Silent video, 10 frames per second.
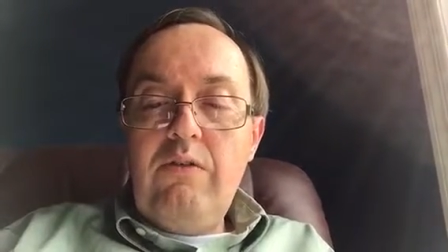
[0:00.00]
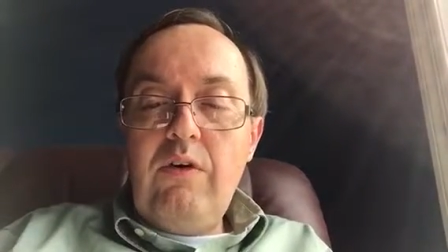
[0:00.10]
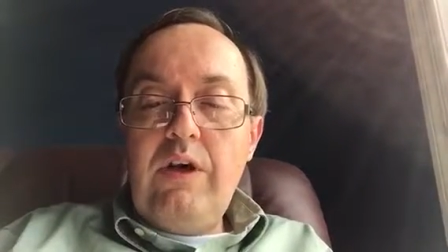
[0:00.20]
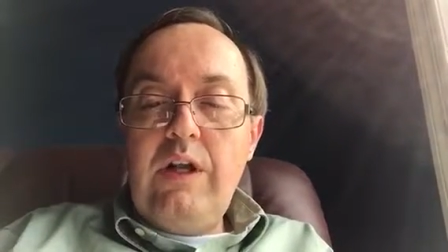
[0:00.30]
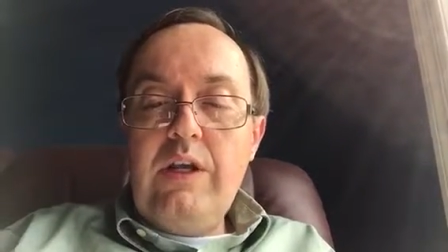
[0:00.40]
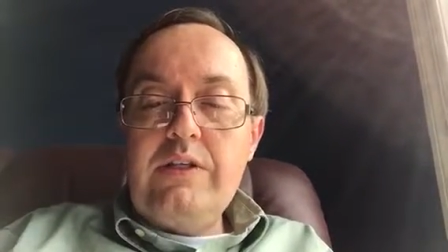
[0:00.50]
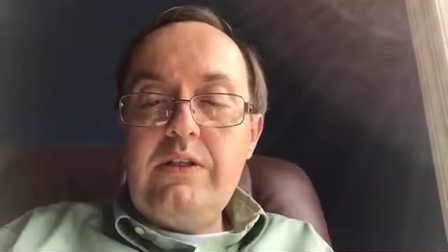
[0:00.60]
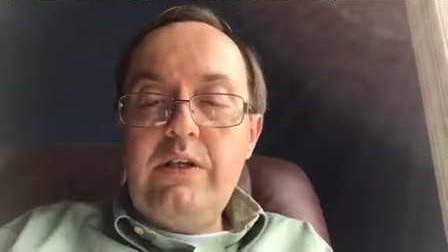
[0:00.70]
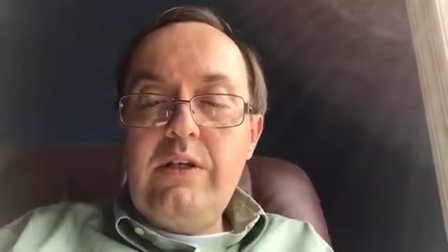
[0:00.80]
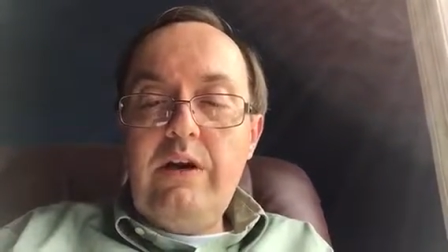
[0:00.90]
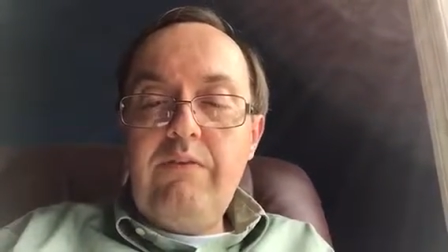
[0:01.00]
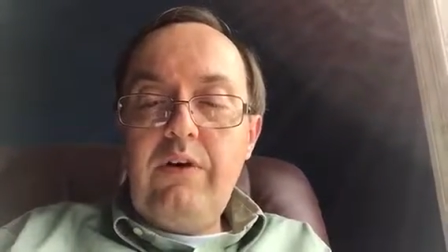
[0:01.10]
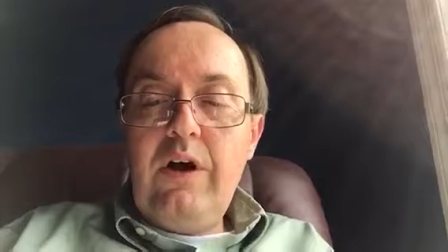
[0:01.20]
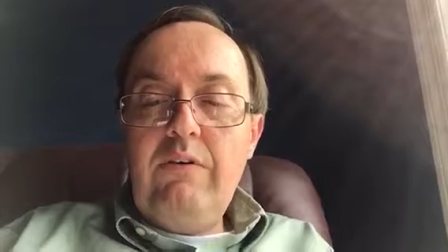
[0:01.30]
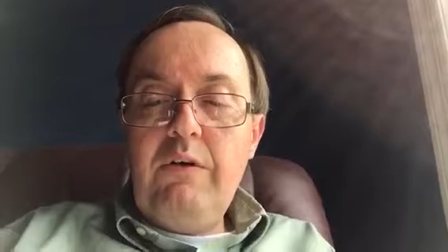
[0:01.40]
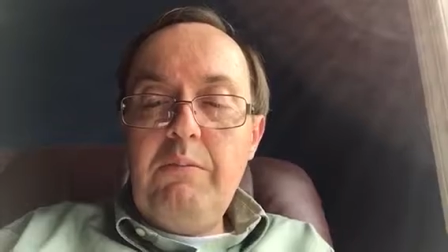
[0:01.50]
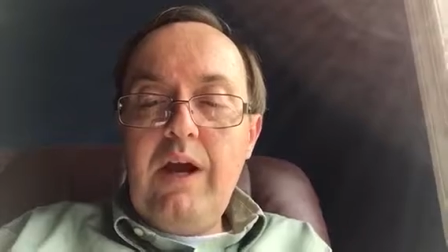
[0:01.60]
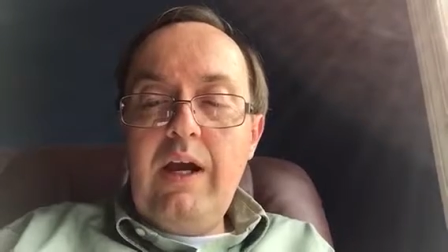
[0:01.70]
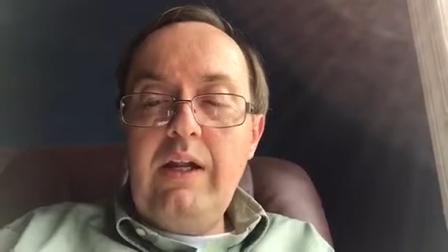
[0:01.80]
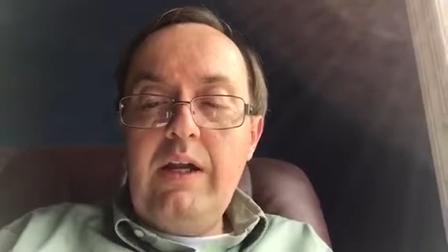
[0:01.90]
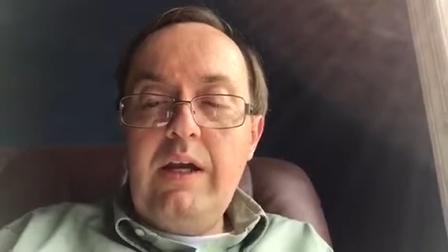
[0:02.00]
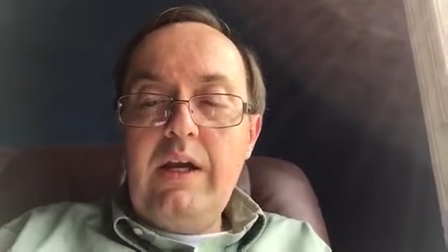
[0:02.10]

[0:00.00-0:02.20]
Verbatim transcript: for it is the number of a man.